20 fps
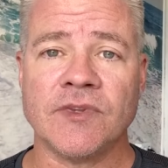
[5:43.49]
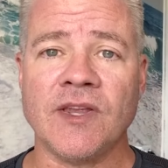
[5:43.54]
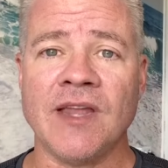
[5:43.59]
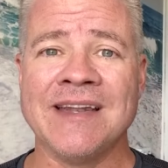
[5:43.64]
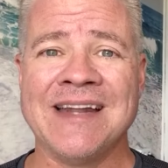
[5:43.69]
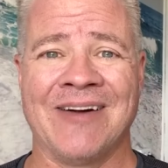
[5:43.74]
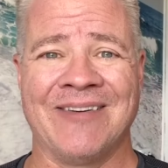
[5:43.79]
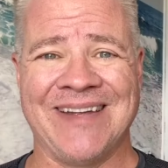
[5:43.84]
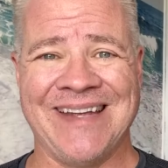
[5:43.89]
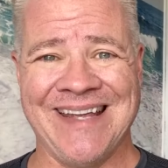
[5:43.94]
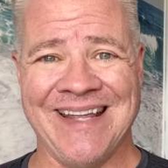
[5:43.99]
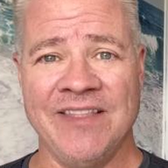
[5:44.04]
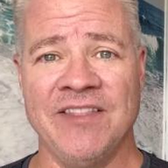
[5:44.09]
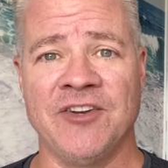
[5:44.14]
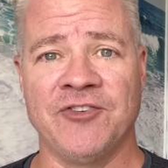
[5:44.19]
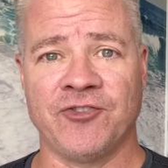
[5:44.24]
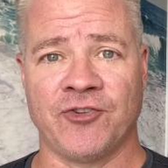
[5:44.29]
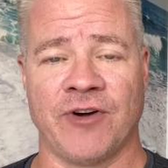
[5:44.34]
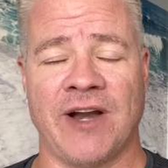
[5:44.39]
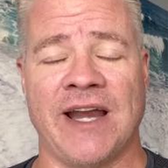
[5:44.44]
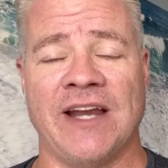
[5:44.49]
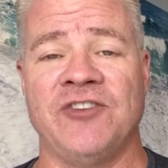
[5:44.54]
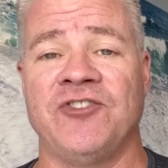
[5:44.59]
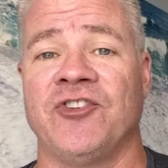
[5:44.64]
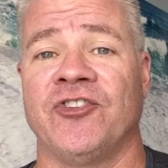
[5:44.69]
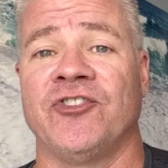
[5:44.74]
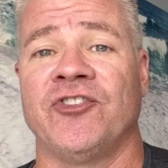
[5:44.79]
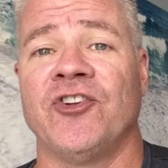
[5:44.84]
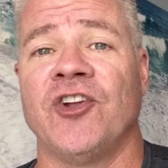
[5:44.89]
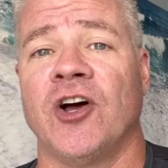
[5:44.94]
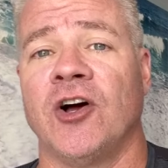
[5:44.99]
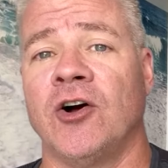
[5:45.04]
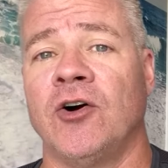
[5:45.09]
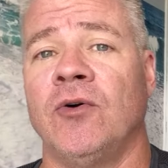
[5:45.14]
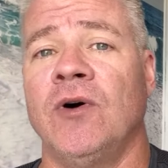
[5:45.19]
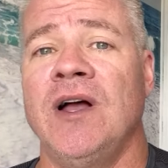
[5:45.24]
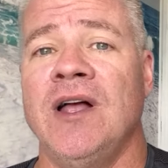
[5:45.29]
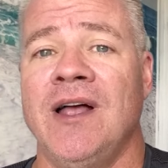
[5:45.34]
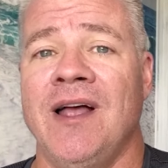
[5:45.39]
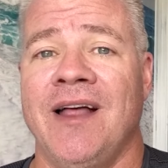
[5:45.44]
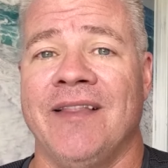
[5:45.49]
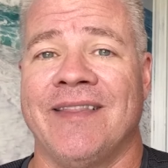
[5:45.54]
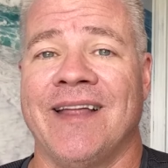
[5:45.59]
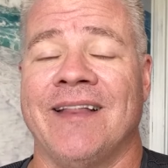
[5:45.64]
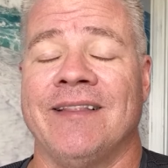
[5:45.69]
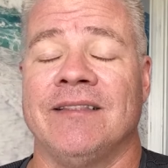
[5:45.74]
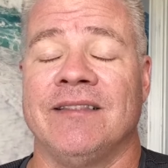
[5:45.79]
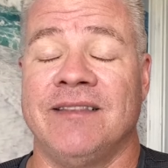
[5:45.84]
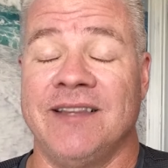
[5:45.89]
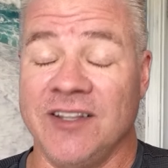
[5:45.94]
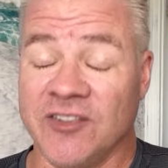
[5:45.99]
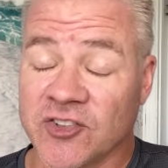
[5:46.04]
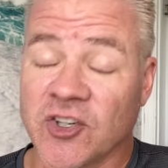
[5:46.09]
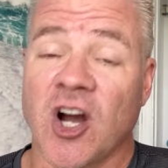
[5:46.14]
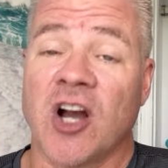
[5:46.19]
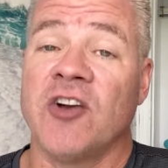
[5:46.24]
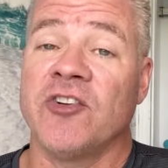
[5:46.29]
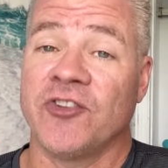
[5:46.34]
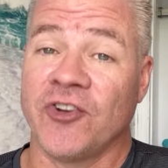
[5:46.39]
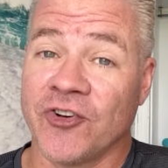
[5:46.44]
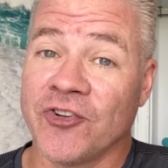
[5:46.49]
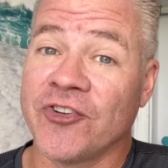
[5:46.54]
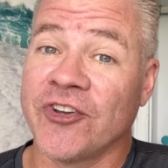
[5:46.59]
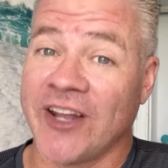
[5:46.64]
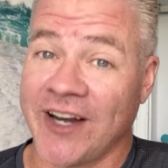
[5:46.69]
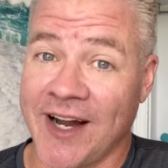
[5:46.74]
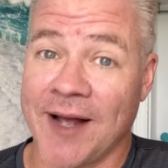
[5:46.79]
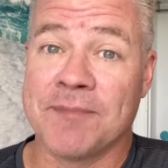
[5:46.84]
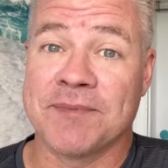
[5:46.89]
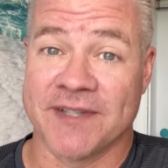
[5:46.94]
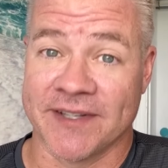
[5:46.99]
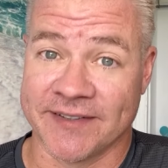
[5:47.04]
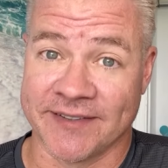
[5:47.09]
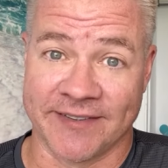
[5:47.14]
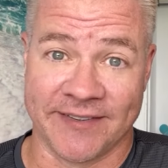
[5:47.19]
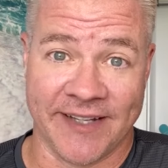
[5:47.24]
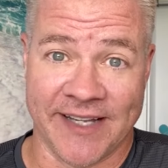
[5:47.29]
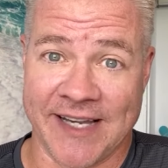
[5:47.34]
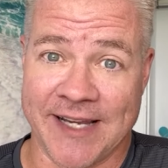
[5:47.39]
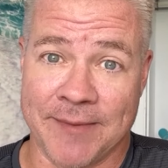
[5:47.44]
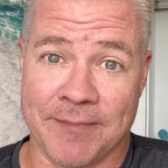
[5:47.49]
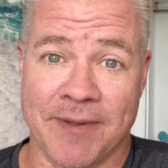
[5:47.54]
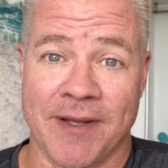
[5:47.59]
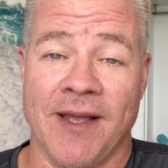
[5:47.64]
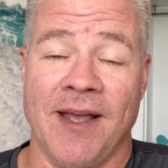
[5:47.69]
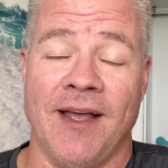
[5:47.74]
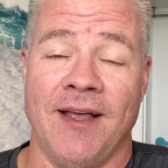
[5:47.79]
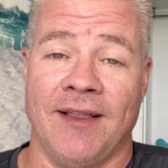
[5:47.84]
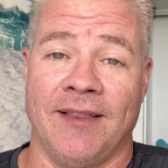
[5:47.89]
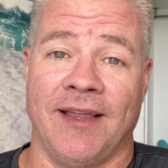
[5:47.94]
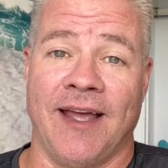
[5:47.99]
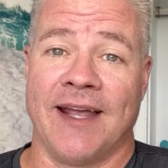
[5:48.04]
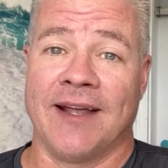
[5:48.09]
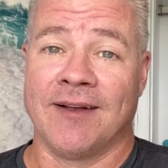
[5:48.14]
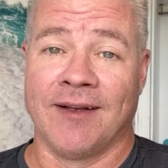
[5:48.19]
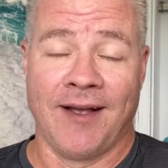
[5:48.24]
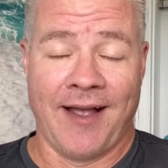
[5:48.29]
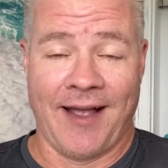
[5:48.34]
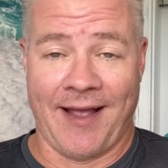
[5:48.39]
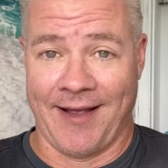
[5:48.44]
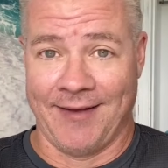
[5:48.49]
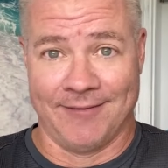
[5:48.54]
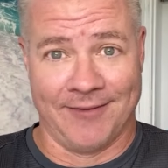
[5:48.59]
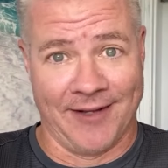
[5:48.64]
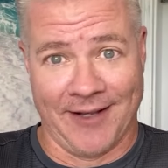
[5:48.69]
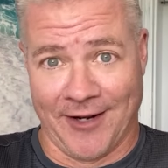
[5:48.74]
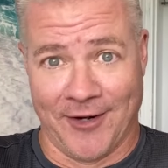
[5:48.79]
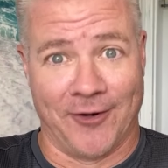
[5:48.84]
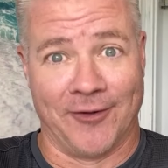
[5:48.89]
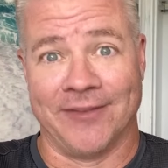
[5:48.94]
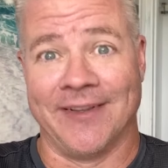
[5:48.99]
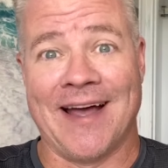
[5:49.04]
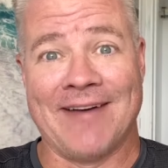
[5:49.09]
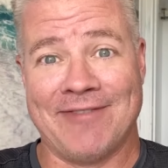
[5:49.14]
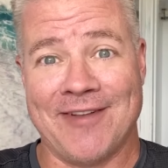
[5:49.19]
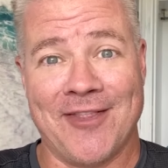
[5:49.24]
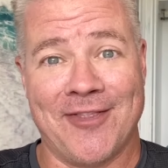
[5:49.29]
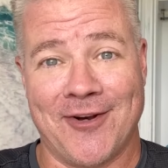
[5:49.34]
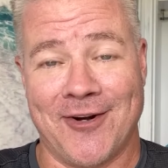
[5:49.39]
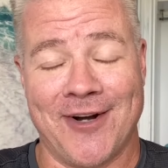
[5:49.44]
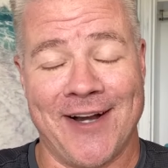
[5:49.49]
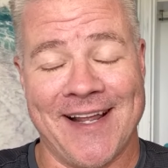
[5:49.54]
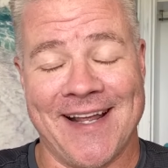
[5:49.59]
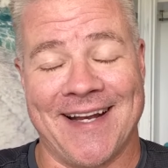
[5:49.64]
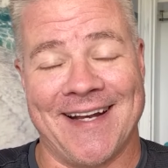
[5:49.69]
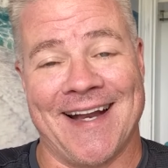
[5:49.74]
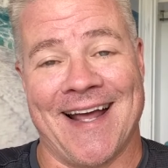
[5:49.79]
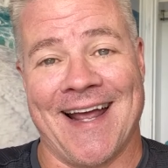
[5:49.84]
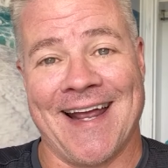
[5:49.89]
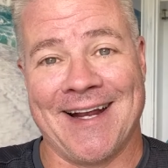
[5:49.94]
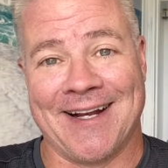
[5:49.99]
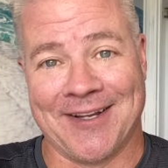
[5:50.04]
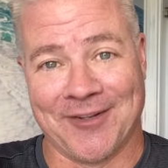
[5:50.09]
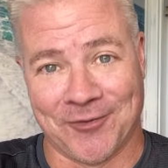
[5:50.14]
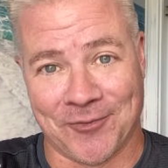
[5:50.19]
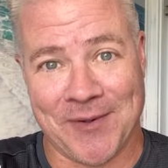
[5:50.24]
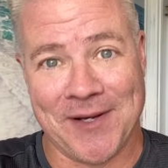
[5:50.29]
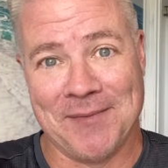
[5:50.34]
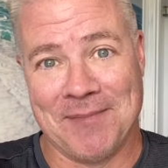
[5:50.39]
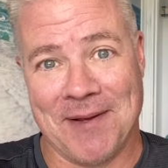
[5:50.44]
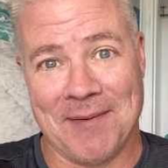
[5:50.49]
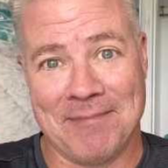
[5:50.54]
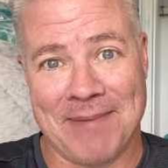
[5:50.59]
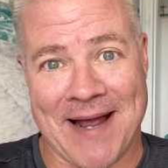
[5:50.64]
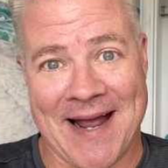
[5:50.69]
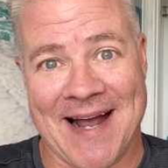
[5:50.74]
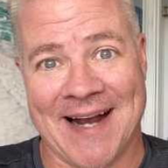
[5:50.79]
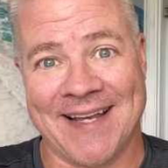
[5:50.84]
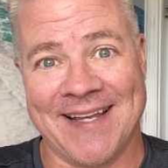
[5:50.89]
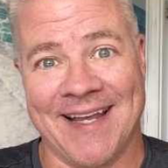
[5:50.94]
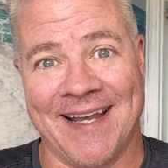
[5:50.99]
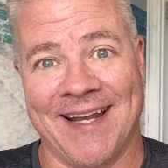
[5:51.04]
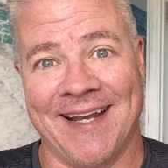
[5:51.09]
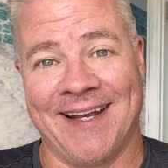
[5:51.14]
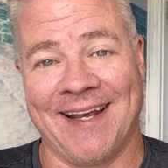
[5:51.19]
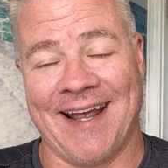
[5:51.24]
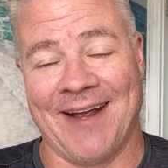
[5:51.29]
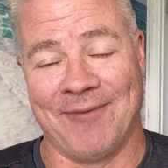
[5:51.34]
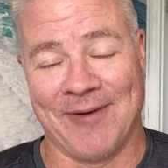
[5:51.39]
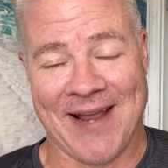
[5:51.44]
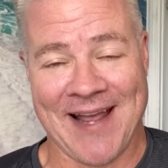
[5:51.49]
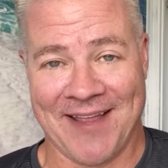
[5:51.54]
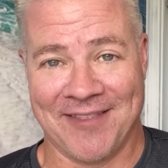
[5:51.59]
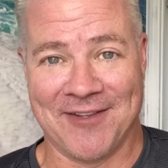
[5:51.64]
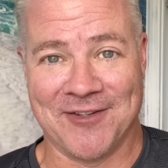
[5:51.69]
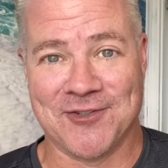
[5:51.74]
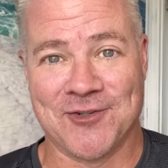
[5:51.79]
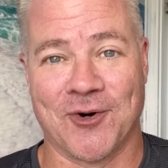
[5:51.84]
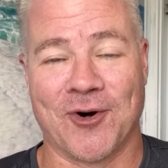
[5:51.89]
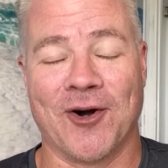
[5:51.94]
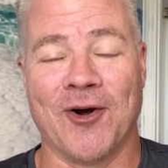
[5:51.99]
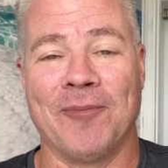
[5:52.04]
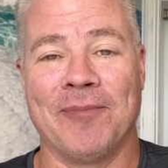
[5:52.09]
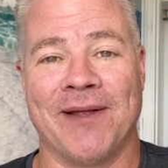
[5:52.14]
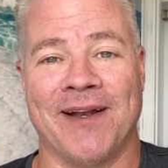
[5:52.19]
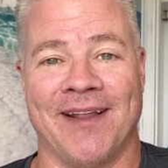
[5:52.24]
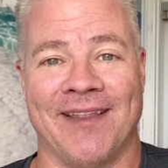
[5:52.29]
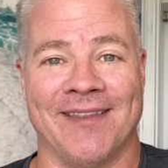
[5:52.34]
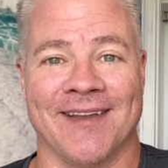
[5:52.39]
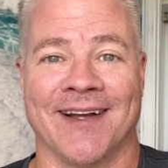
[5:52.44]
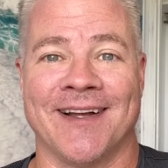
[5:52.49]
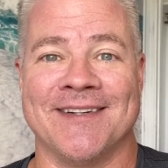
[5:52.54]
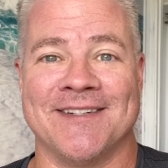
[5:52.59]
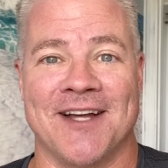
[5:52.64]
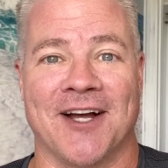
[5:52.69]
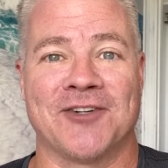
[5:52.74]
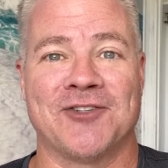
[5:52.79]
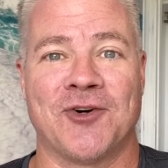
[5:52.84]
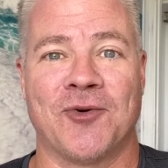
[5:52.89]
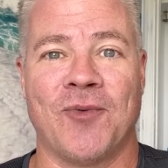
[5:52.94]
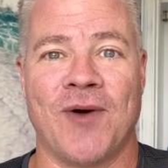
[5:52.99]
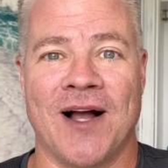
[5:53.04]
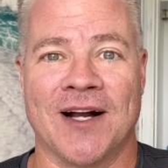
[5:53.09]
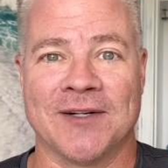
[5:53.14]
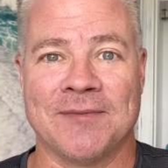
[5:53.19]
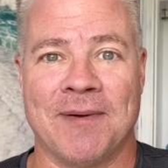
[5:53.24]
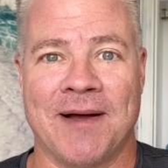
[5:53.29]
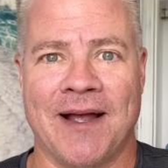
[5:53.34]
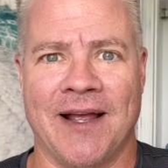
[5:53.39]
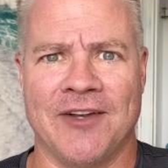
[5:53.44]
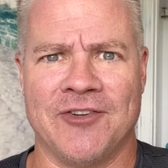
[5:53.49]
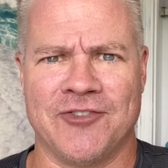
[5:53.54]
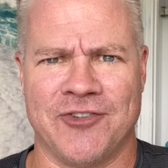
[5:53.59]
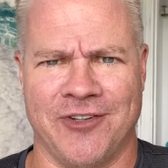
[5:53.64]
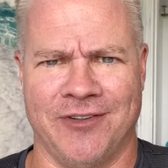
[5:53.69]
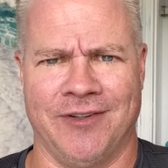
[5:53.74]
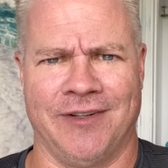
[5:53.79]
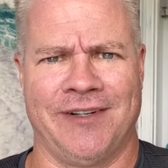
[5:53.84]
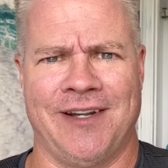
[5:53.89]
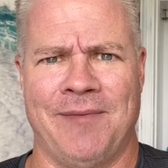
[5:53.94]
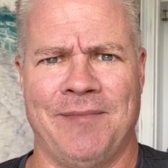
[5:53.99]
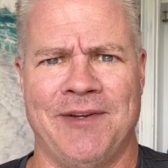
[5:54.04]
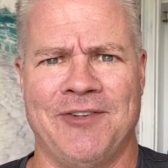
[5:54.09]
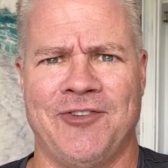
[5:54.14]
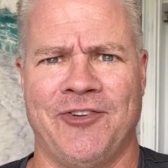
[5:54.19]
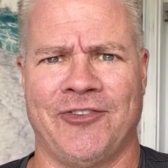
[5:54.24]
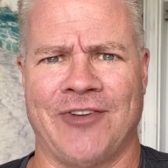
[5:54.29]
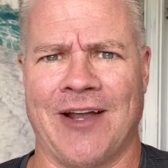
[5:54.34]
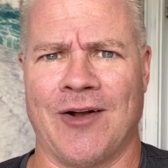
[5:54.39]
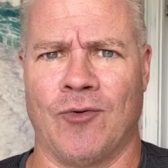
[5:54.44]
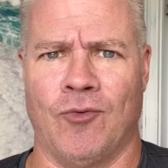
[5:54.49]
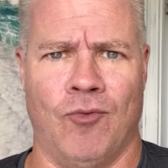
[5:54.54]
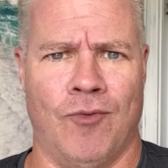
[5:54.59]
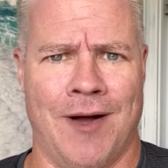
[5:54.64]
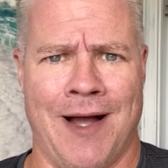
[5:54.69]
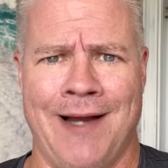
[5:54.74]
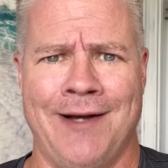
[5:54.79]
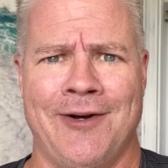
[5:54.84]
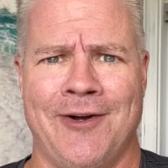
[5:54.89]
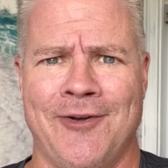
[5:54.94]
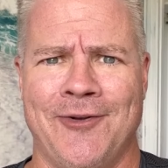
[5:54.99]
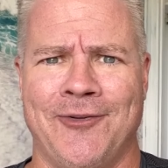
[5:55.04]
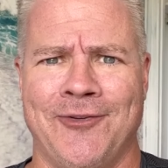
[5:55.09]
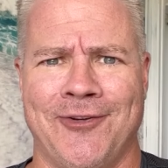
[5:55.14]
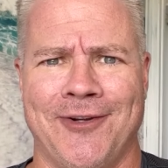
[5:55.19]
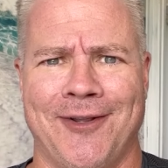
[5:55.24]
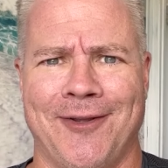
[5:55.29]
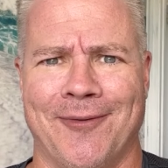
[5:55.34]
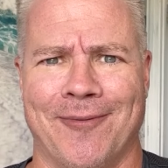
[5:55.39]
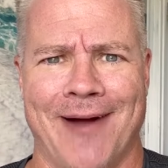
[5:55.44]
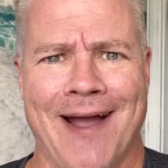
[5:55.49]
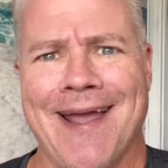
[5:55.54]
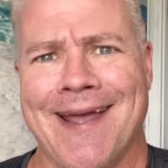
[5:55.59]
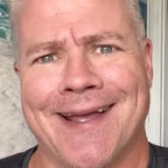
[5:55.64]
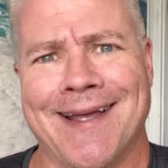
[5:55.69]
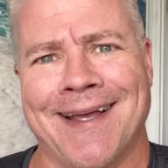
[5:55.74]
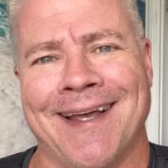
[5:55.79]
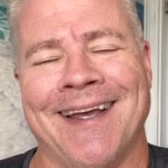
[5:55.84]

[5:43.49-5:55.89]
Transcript: Now, in the train, just know that these cars are set up to sleep. Like, 11:30 at night, because we'd been packing and we had the door open and the conductor walked by and she looked at me. She's like, "Why are you still awake?"